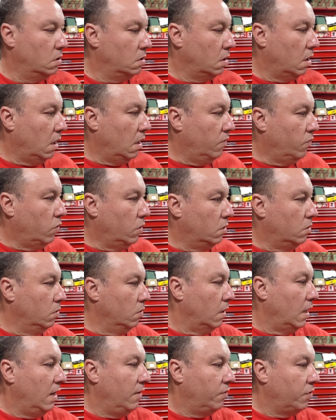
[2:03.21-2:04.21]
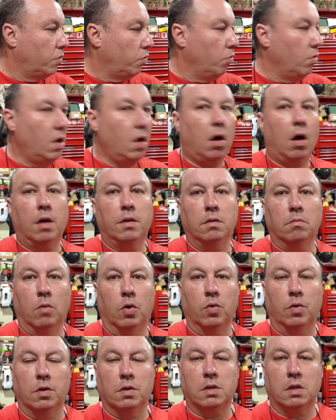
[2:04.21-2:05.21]
So I have 3 Honda
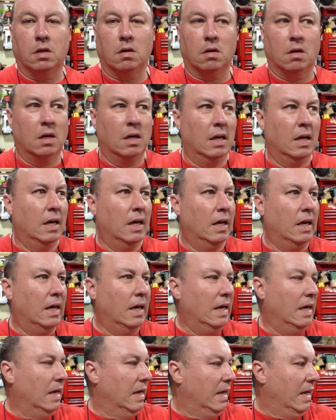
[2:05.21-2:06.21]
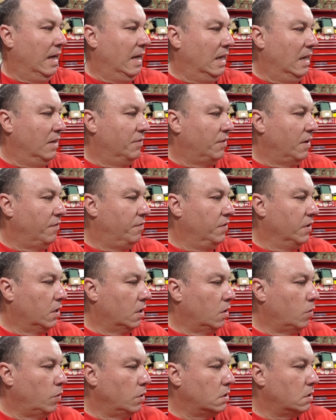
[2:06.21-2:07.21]
motors here, and if I figure
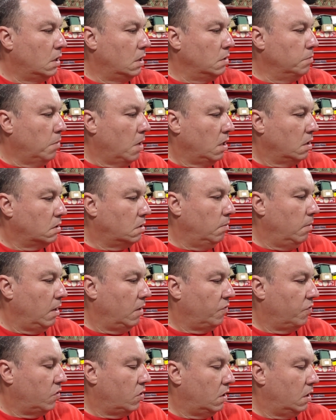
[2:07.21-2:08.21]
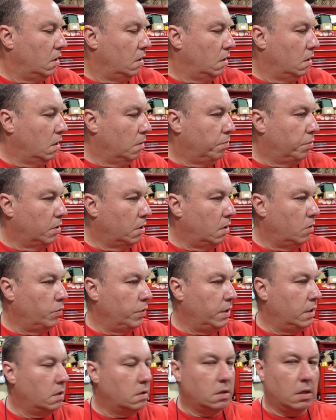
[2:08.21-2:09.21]
out what size box to make for it, I'll put it on
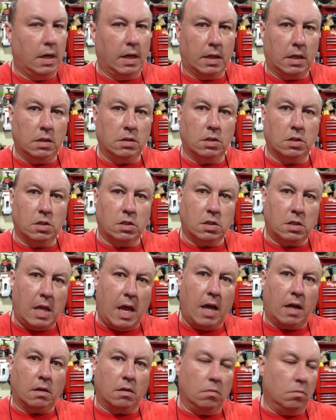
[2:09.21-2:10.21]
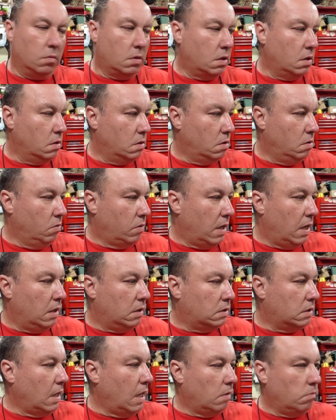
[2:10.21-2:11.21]
wheels and I can just stack them, because you can't
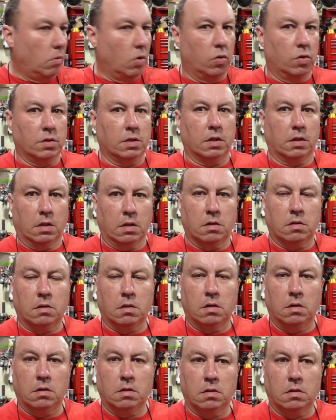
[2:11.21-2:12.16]
stack motors like this.